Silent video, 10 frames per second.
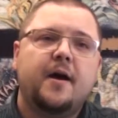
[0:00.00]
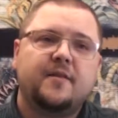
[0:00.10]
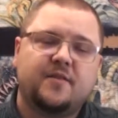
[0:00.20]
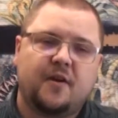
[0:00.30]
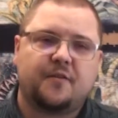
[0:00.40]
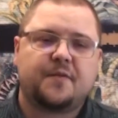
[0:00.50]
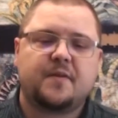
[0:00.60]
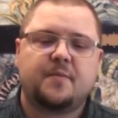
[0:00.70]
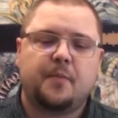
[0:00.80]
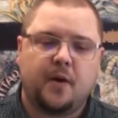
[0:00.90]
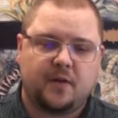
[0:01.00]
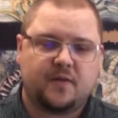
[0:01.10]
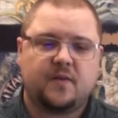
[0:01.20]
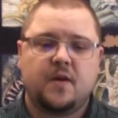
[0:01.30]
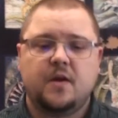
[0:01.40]
soft
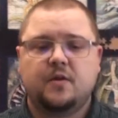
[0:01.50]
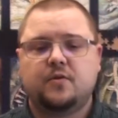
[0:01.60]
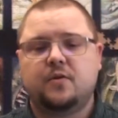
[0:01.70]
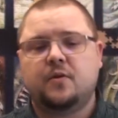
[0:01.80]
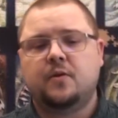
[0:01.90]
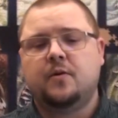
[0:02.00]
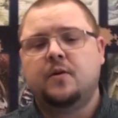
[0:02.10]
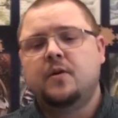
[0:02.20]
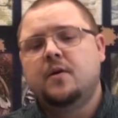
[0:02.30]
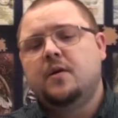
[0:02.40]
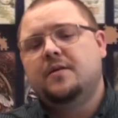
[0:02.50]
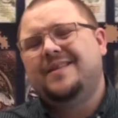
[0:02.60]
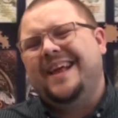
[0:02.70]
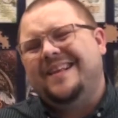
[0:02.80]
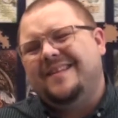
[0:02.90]
spots. To,
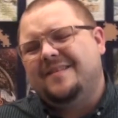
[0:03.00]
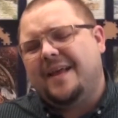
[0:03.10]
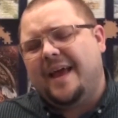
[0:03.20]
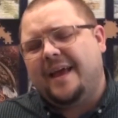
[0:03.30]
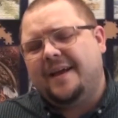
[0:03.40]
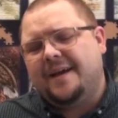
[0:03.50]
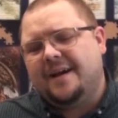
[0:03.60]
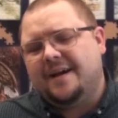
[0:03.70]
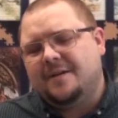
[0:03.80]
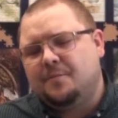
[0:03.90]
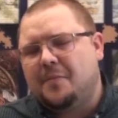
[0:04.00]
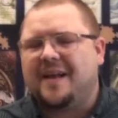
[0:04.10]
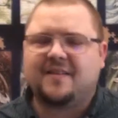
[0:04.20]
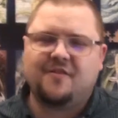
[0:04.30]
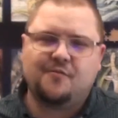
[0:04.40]
they dislike uh,
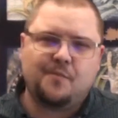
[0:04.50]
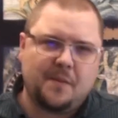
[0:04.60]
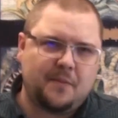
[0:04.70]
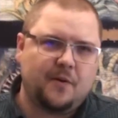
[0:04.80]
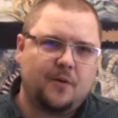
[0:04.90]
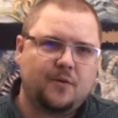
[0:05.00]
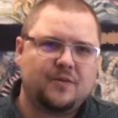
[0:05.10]
passive people.